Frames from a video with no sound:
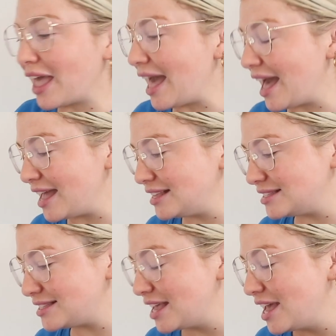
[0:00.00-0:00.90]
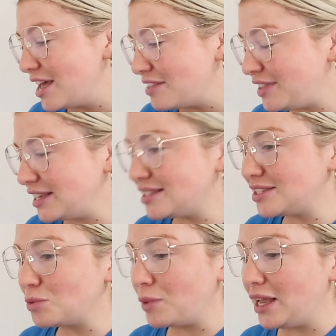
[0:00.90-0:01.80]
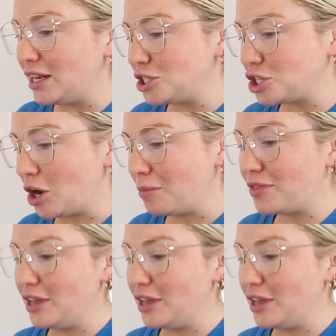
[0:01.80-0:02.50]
and this is a weekly shop